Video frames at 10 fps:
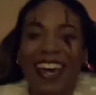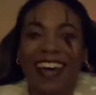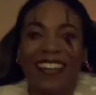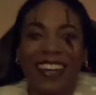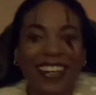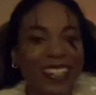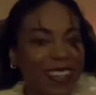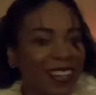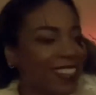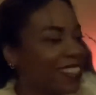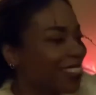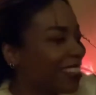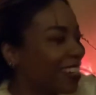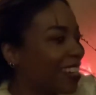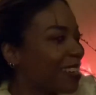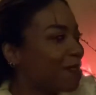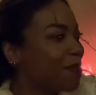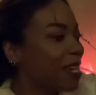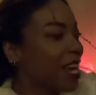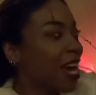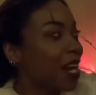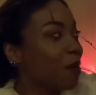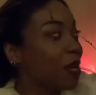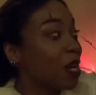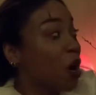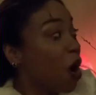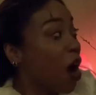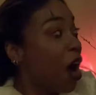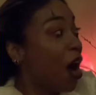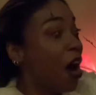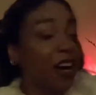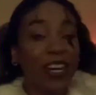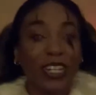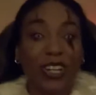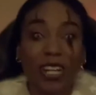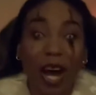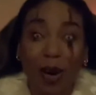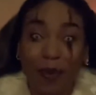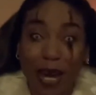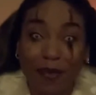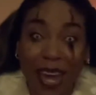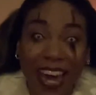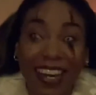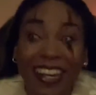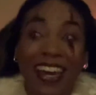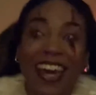And then I turned to look at him and I went, oh, you're not my man.